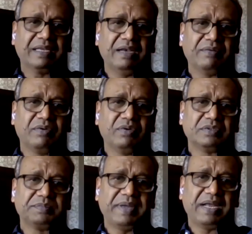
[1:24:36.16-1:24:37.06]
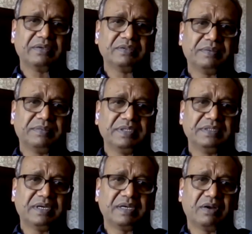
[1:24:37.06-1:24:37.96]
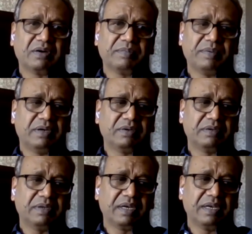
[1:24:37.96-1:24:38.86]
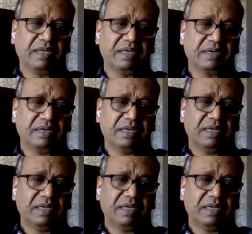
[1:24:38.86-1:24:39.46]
it kind of goes back to some of the things I talked about earlier.